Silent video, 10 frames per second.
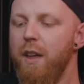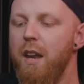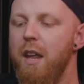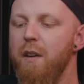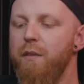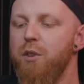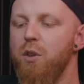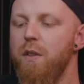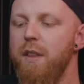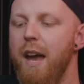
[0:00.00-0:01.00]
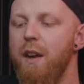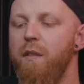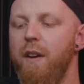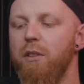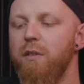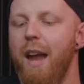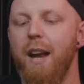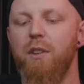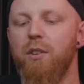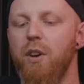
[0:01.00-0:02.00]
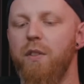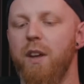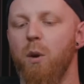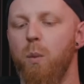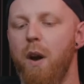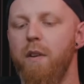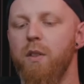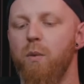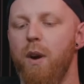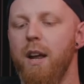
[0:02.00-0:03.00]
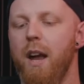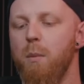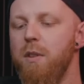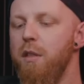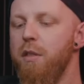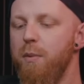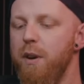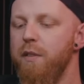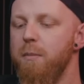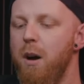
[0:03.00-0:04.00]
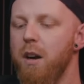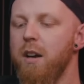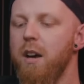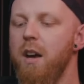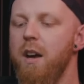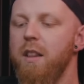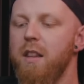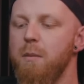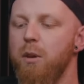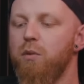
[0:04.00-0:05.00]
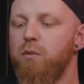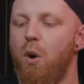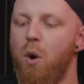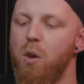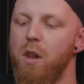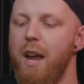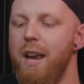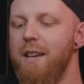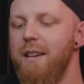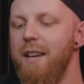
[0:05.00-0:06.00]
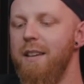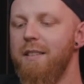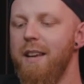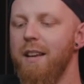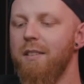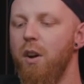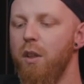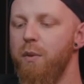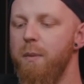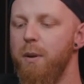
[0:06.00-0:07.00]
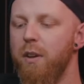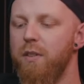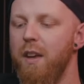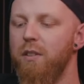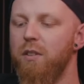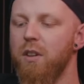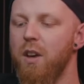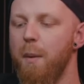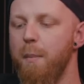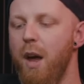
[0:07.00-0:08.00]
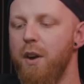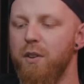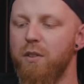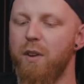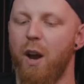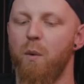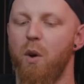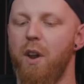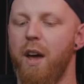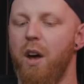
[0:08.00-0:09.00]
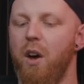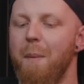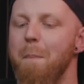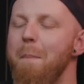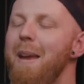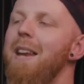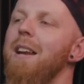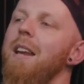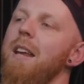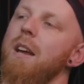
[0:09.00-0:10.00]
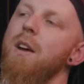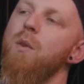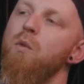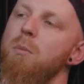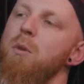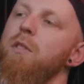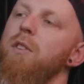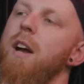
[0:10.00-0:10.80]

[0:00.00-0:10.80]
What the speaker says: then if during the end phase of any turn they are wearing the ring and within 3 of the marker, they must roll a d6, and on a 3+, they succumb to Sauron and are immediately removed as a